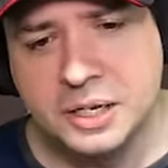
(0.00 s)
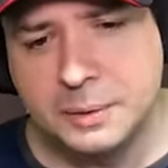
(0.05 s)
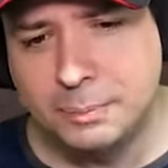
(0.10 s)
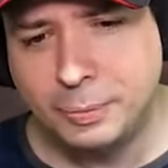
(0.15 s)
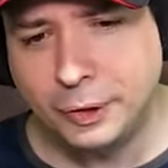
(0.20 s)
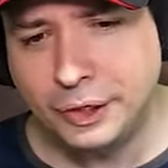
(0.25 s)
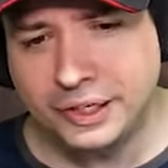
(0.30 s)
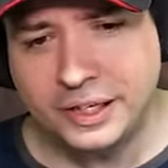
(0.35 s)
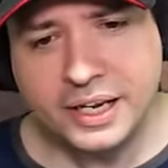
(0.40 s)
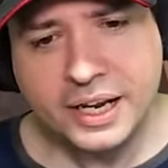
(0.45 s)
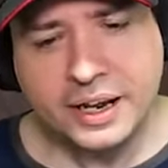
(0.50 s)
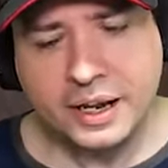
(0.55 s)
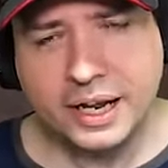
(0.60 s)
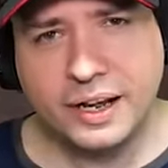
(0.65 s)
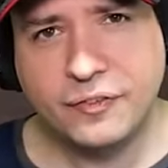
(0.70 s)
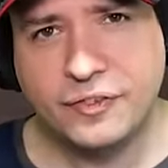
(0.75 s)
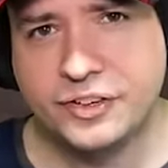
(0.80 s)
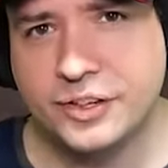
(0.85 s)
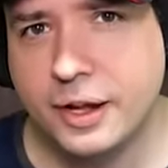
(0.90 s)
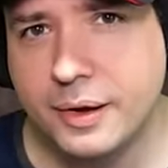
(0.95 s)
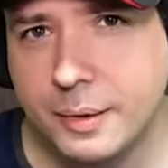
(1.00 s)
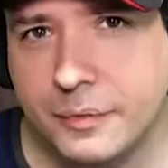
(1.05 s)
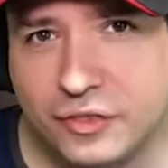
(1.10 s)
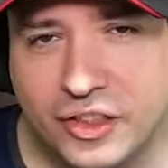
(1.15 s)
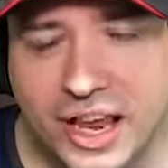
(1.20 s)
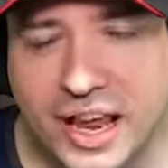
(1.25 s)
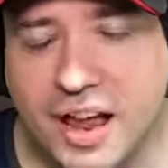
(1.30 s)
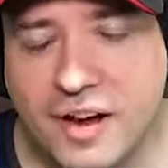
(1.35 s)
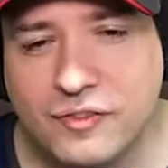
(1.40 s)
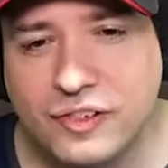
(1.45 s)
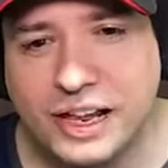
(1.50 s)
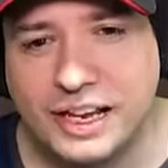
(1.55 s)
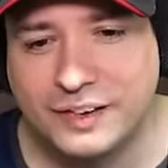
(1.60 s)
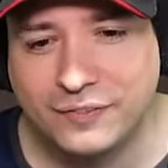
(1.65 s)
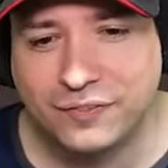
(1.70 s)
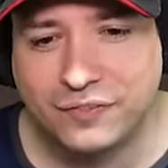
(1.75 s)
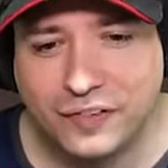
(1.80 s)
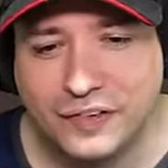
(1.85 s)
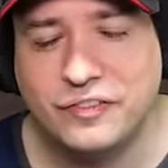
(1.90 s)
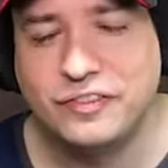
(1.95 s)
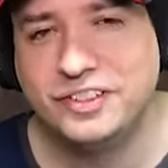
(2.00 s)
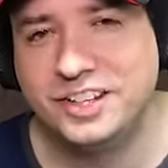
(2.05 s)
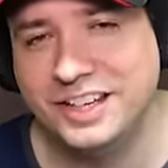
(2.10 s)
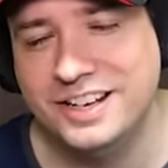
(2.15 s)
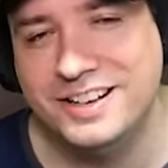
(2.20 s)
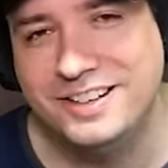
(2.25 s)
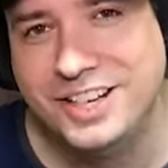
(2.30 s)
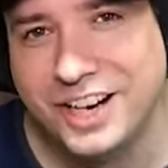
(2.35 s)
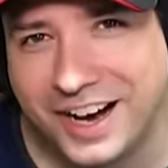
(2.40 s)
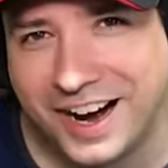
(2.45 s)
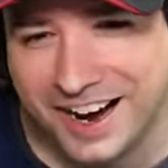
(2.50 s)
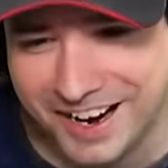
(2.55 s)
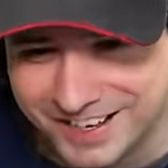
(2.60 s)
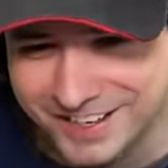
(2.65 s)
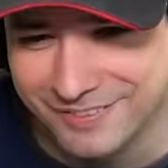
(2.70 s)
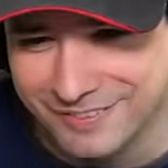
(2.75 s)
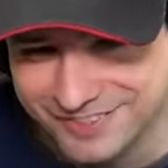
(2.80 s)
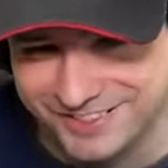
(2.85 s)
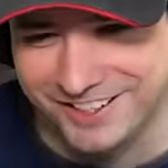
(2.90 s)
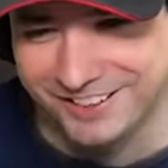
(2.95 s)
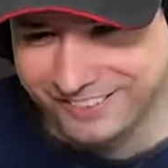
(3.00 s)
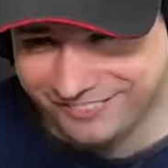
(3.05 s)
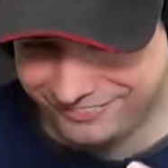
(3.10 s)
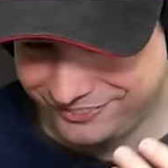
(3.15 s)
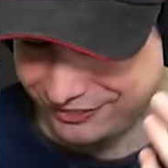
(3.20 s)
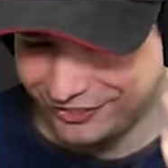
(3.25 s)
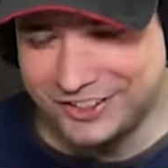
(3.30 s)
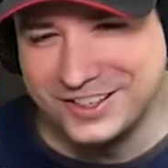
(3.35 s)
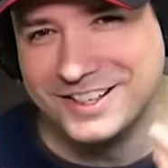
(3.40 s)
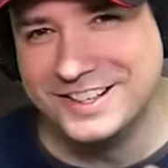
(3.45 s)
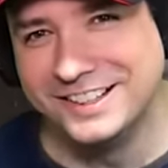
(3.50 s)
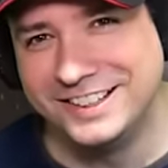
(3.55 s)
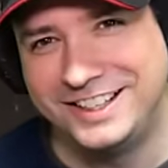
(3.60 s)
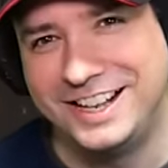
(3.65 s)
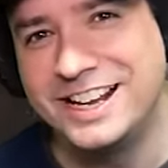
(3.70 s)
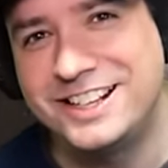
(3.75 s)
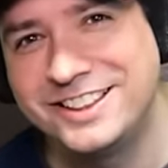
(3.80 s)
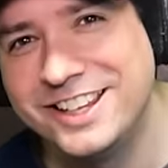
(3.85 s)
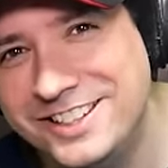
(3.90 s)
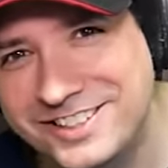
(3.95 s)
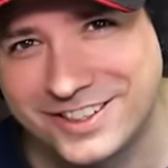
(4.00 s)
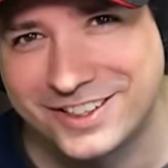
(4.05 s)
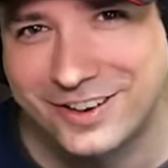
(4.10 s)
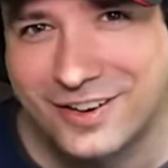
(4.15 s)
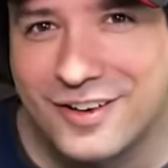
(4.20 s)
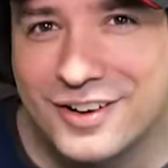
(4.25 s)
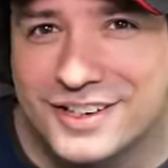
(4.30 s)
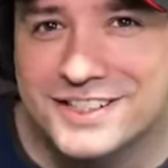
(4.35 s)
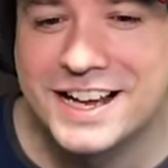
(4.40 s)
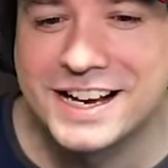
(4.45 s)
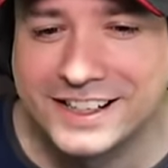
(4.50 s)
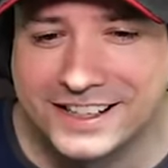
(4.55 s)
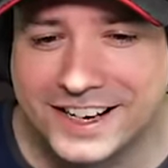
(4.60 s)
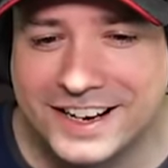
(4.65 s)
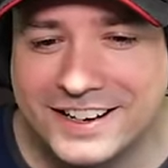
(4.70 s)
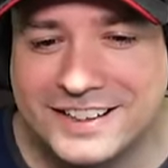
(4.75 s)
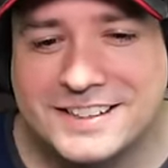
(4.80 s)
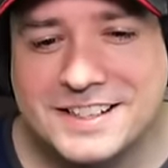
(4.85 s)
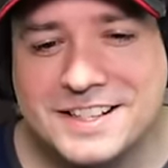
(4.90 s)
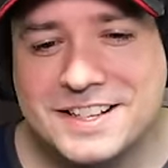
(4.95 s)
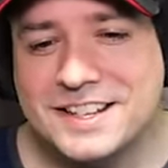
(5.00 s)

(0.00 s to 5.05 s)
But if if they have like fifteen times, like this Cossack, yeah?